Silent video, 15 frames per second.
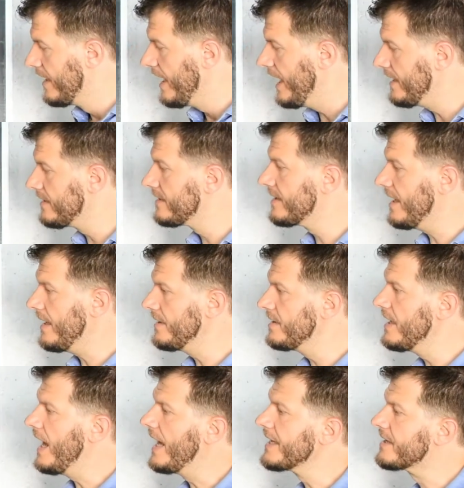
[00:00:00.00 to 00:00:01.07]
and
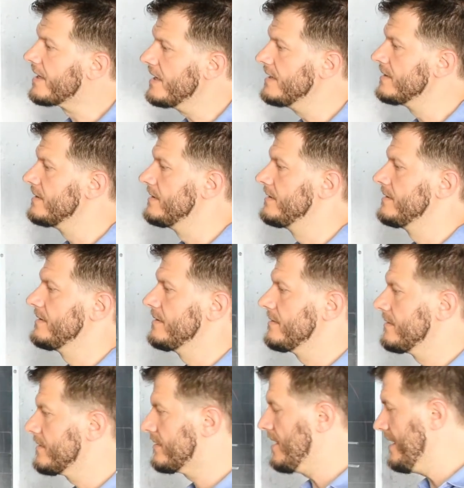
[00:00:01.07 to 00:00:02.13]
then I can
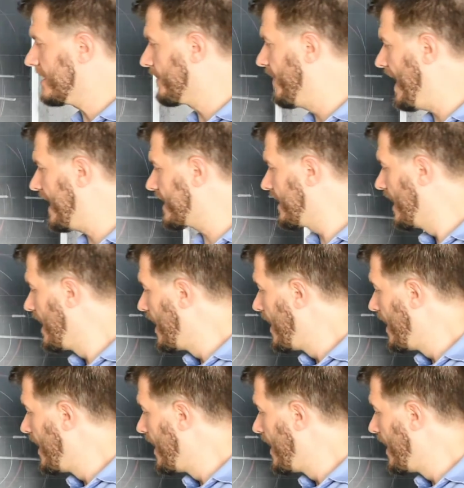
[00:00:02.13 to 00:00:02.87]
take back